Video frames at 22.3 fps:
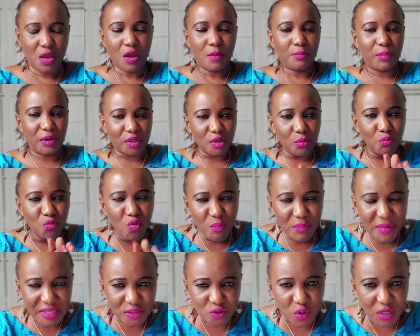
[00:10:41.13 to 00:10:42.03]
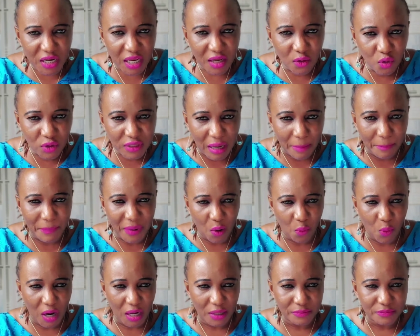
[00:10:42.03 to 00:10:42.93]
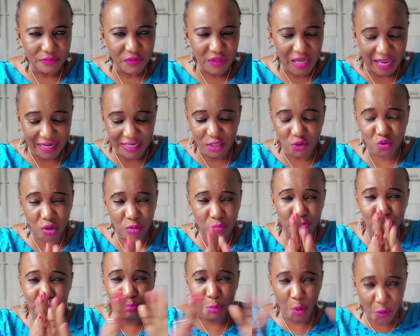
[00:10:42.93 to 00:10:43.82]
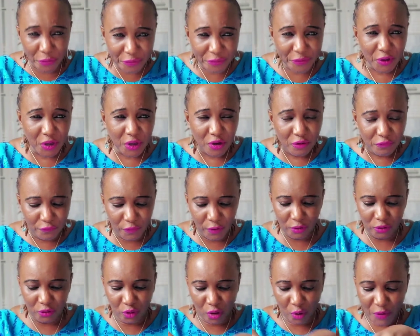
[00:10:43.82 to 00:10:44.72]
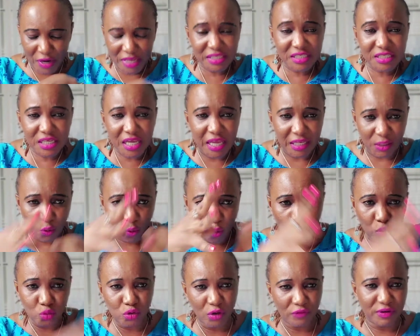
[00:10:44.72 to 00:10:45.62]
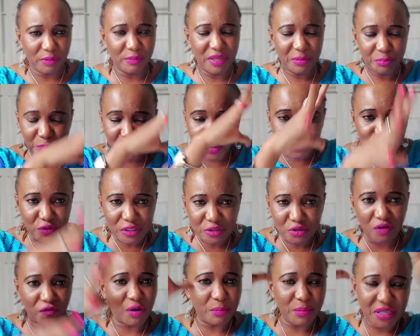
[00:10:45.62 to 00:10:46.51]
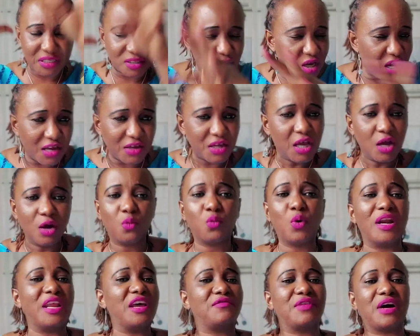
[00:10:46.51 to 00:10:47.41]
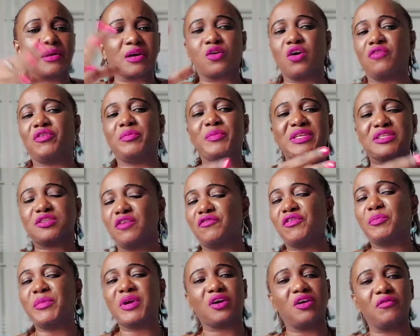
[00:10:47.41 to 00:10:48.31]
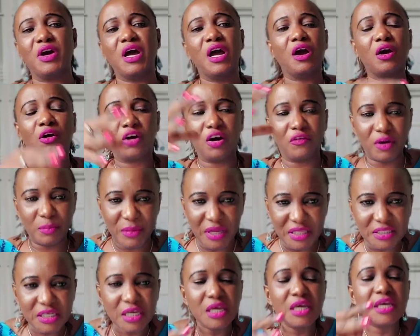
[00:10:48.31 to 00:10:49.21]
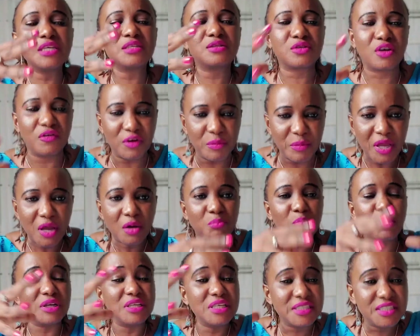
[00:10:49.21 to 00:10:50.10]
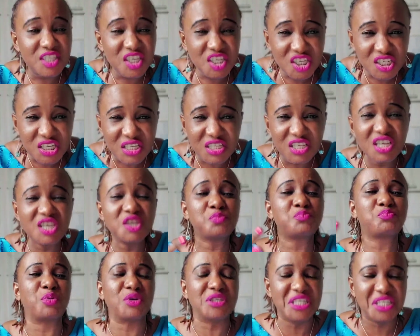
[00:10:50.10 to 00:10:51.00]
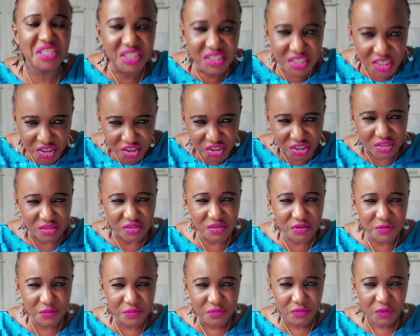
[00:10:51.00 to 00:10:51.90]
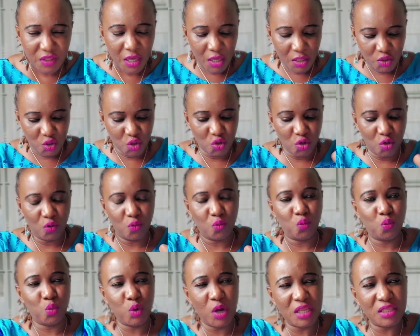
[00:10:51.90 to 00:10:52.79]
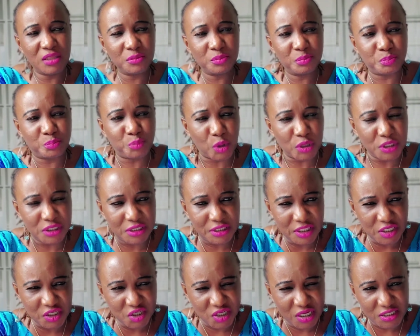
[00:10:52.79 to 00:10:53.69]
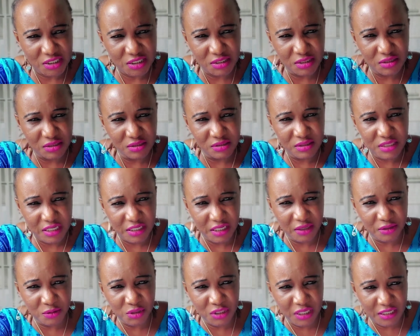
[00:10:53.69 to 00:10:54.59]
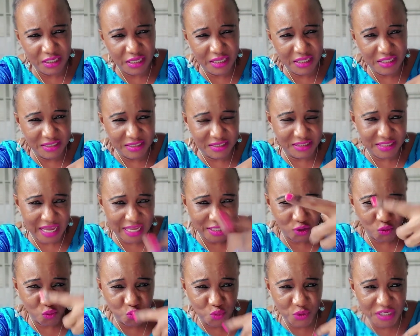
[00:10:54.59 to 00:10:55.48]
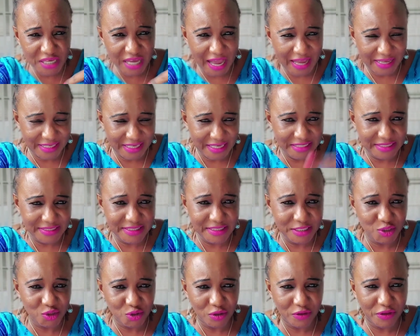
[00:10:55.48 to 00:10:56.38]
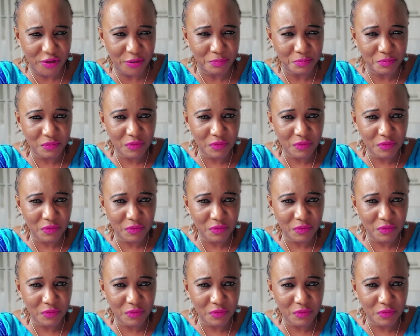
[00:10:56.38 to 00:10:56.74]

But the moment when they go to power, and they talk both for current and old government, previous government, whatever government is government. Politician is politicians. When politicians then they incite we against each other.